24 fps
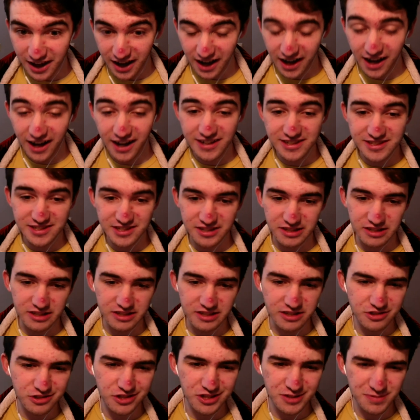Honestly,
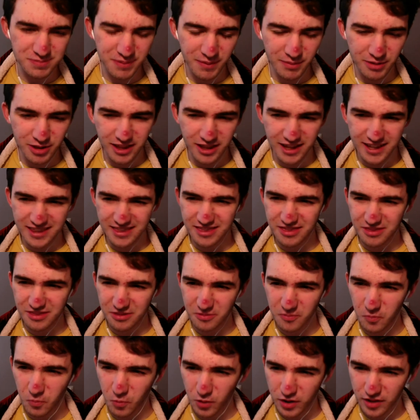because she's probably like
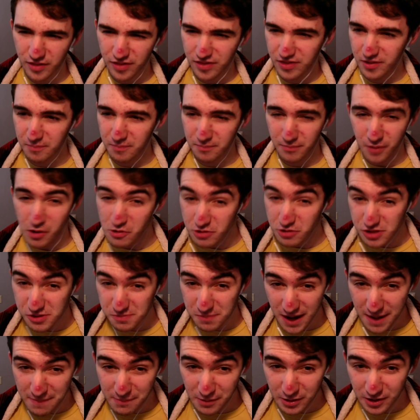one of the most
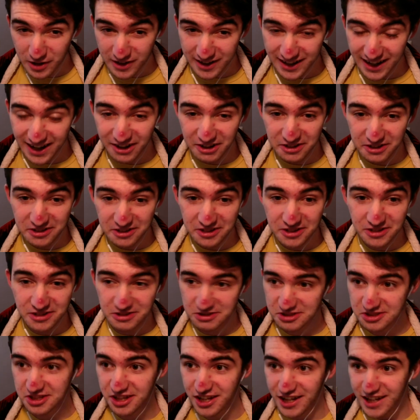popular
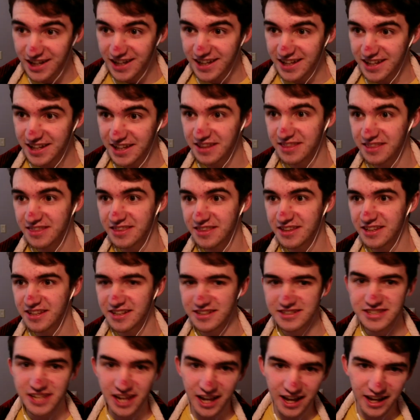characters in the
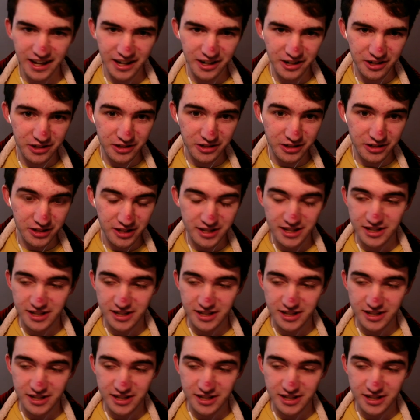entire,